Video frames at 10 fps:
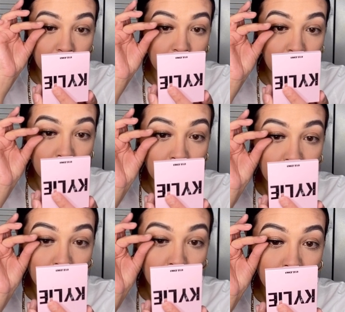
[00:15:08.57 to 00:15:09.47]

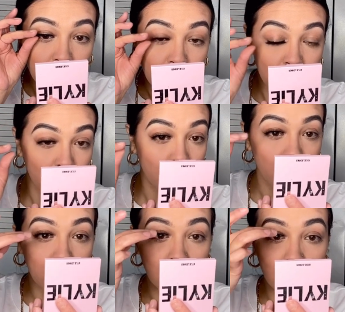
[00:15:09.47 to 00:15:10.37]

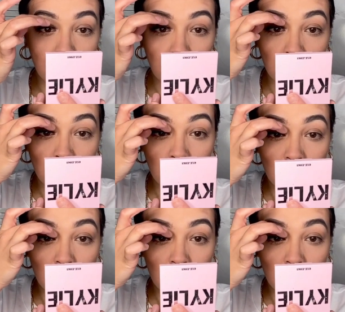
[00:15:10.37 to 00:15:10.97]
Nothing is said.